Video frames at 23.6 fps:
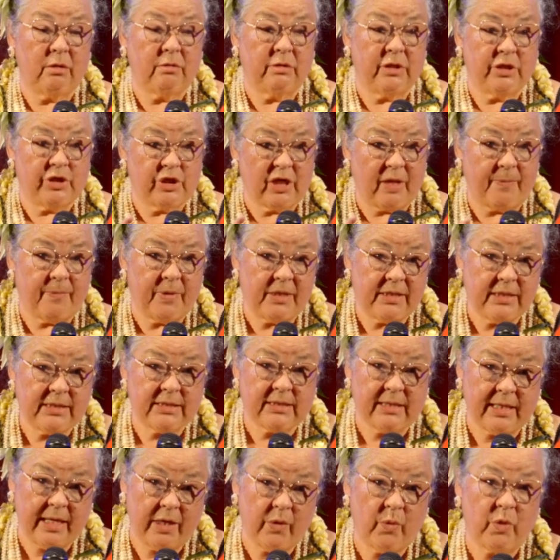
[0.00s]
the
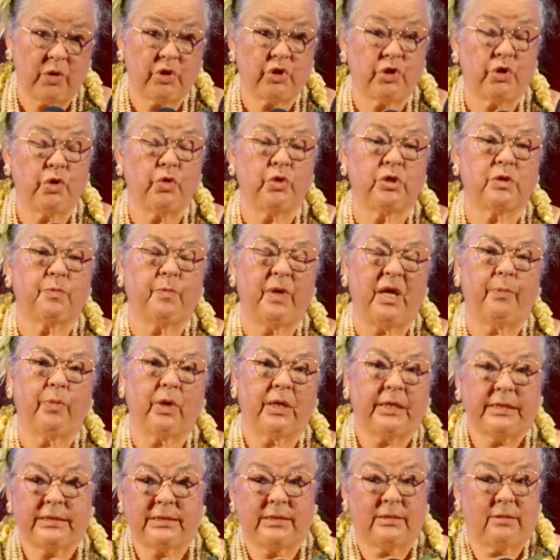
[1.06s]
Japanese language newspaper,
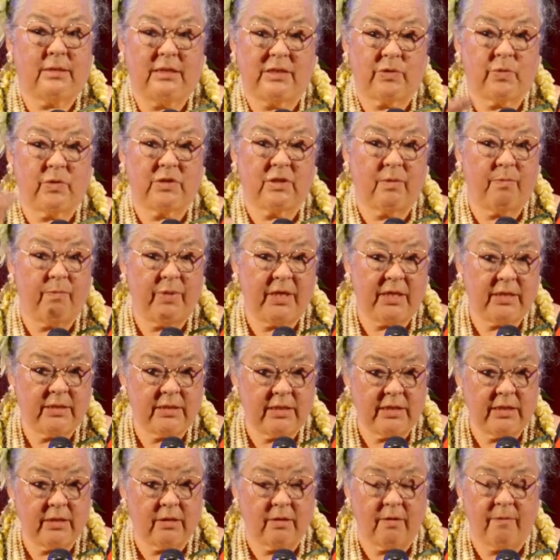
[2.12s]
because this was a big
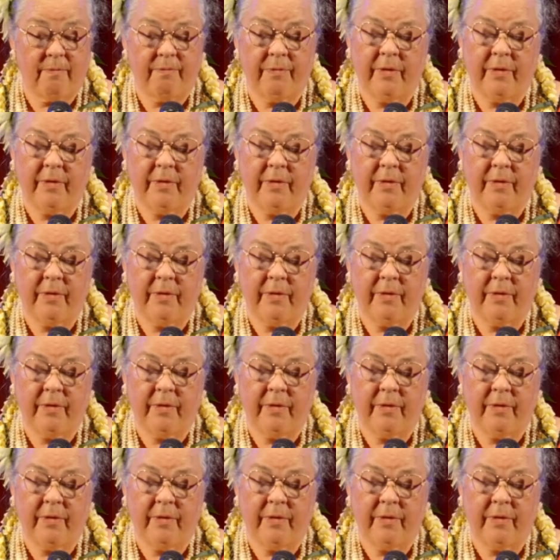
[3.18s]
deal.